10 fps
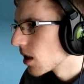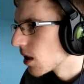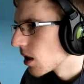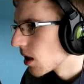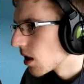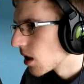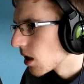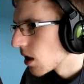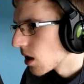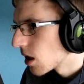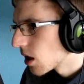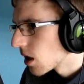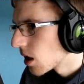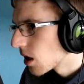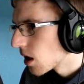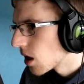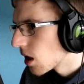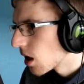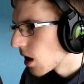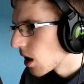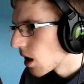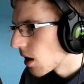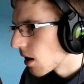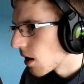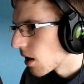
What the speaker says: (silence)